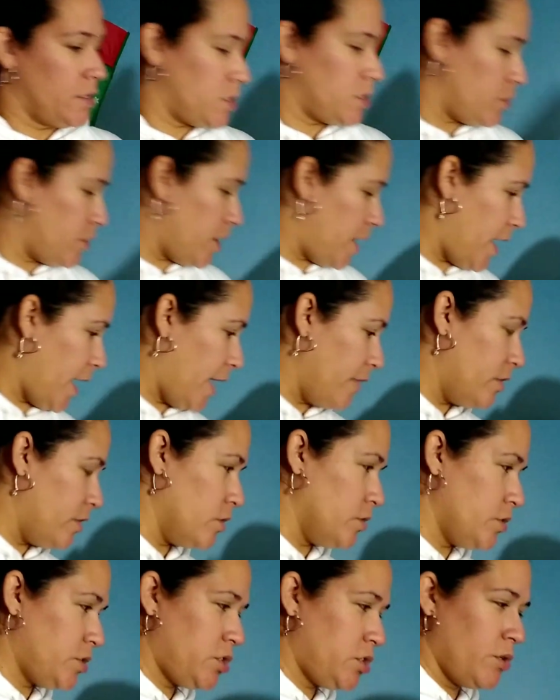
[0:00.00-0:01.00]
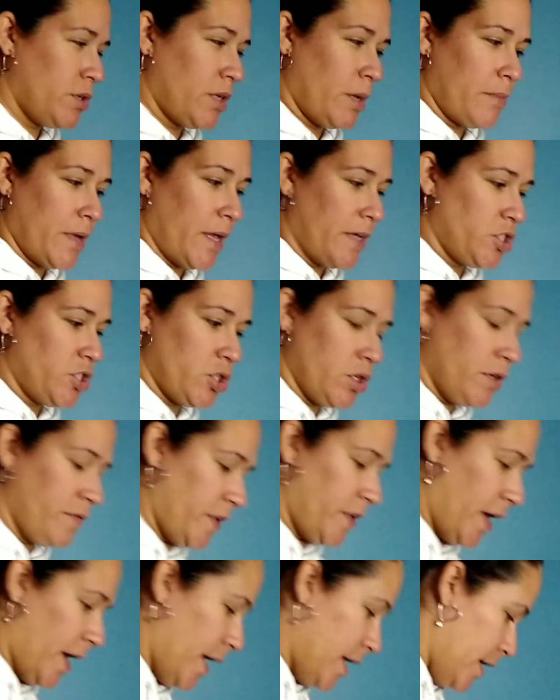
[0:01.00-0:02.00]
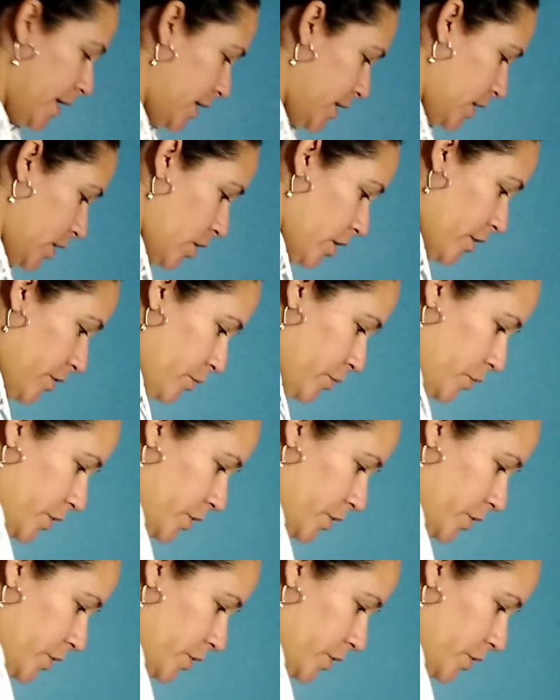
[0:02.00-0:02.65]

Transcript: So they had those two, and I'm not sure if they had any other